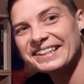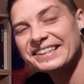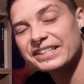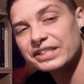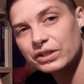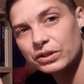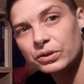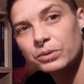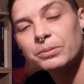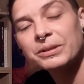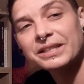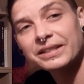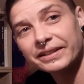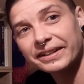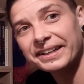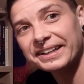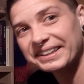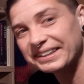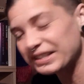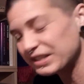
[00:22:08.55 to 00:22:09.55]
This could be
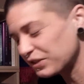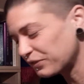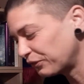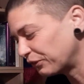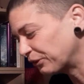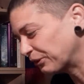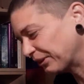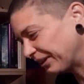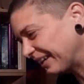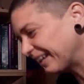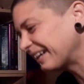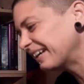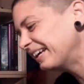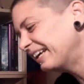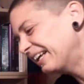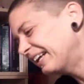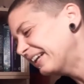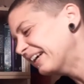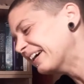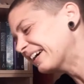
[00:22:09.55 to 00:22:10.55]
guidance for you,
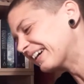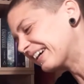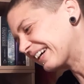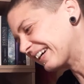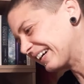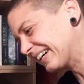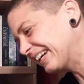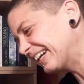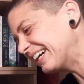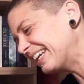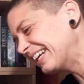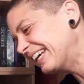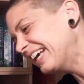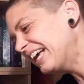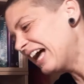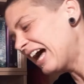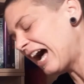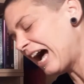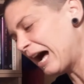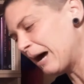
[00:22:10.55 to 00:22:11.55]
all right?
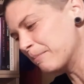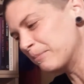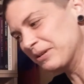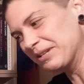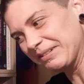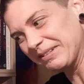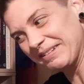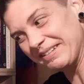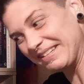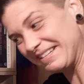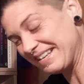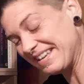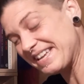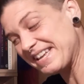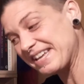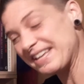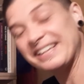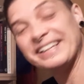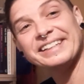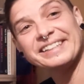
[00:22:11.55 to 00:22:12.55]
Uh, but
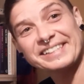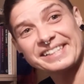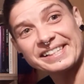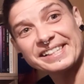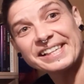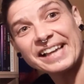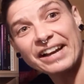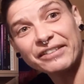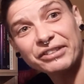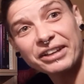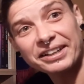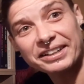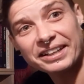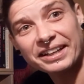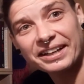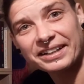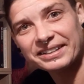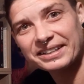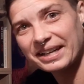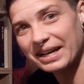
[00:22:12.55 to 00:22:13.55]
to have that
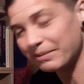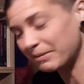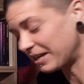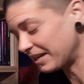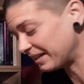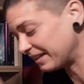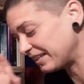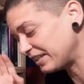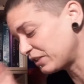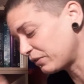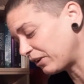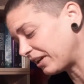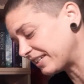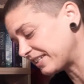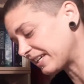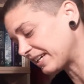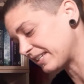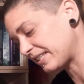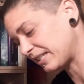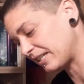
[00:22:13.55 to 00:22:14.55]
card come out is
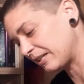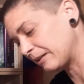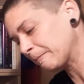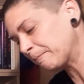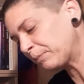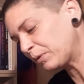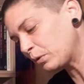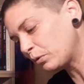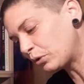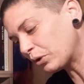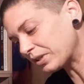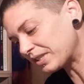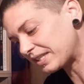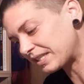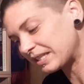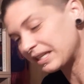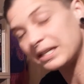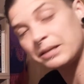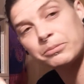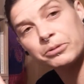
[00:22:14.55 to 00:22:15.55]
fantastic. We've got
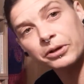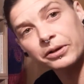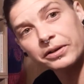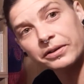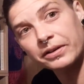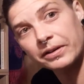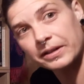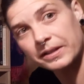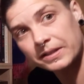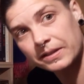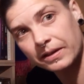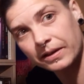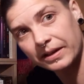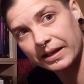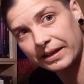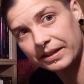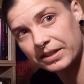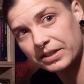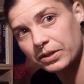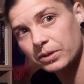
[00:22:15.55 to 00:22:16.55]
steady progress,
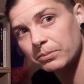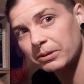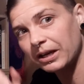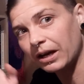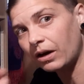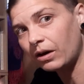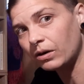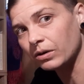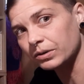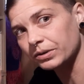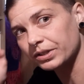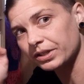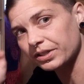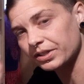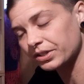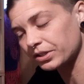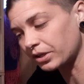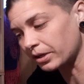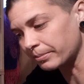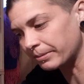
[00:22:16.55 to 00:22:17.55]
okay? This could be a halt, a
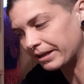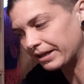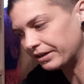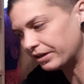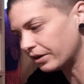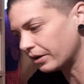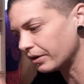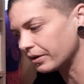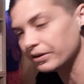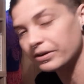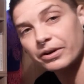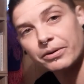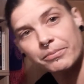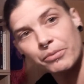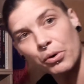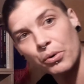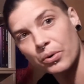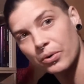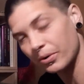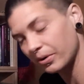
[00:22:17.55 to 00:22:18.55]
stop, and no, no
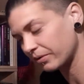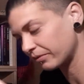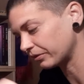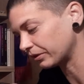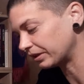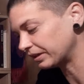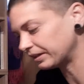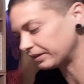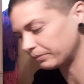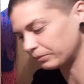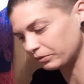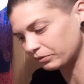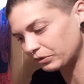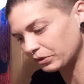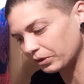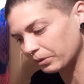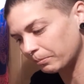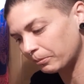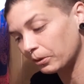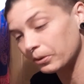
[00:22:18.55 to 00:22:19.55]
more, right? We've
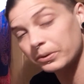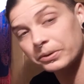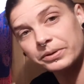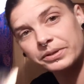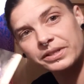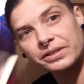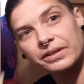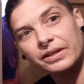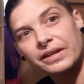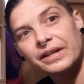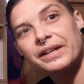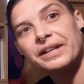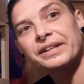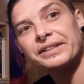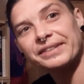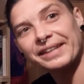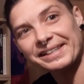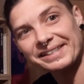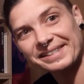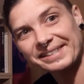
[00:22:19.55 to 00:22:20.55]
got pause,
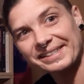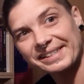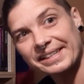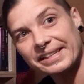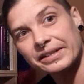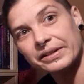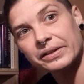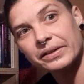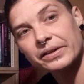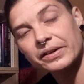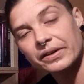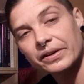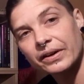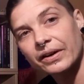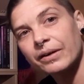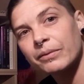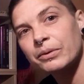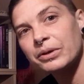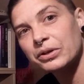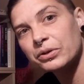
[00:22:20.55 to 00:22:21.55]
that's the deal, all
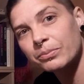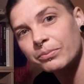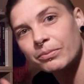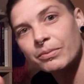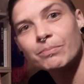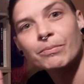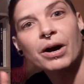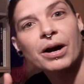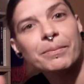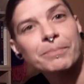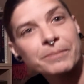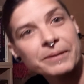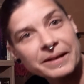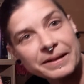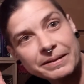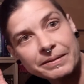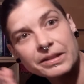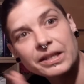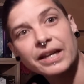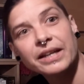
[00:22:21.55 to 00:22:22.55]
right? We could, might
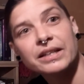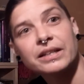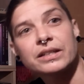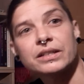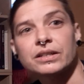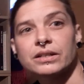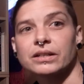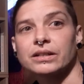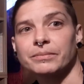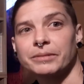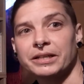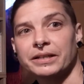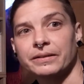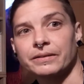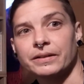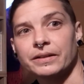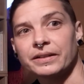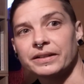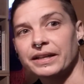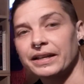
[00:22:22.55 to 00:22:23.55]
be taking a time
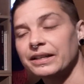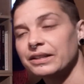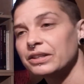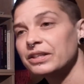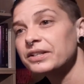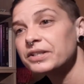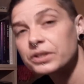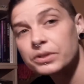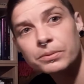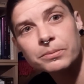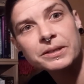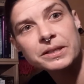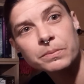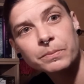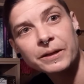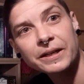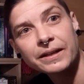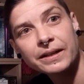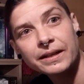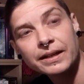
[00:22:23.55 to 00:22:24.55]
out, okay? Things could be
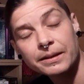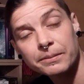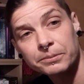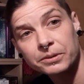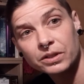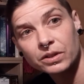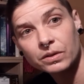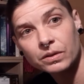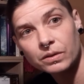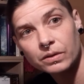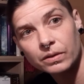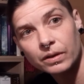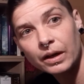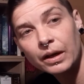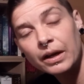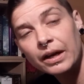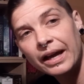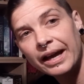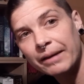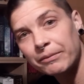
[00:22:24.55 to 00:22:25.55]
speeding up too.
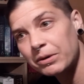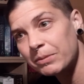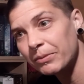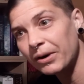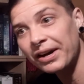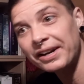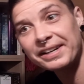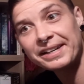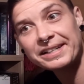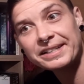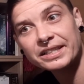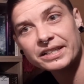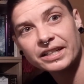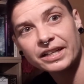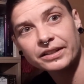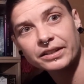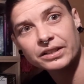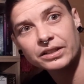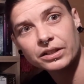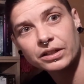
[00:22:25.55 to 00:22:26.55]
And we might need to
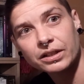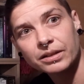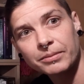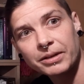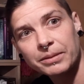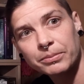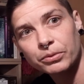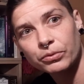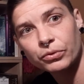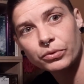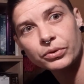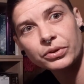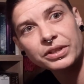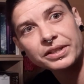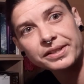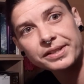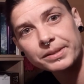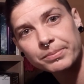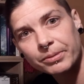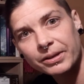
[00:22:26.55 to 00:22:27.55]
take the time out before
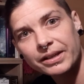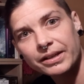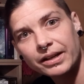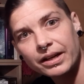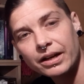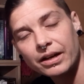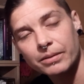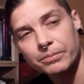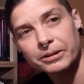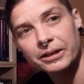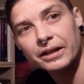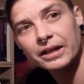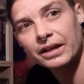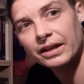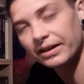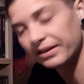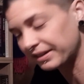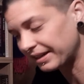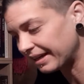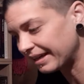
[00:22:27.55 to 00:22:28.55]
things speed up,
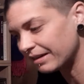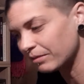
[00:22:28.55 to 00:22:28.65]
okay?